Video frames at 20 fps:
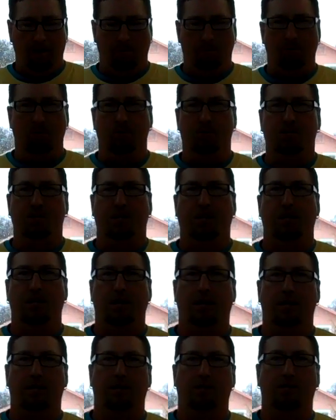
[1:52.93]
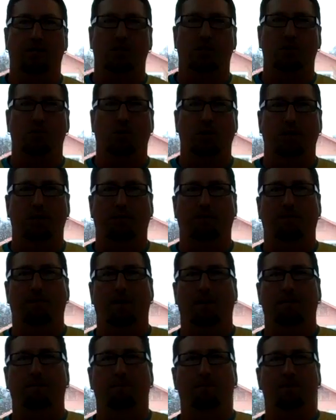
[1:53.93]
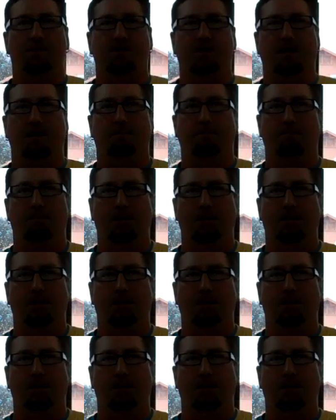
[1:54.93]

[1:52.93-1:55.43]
Personally, I use a 25%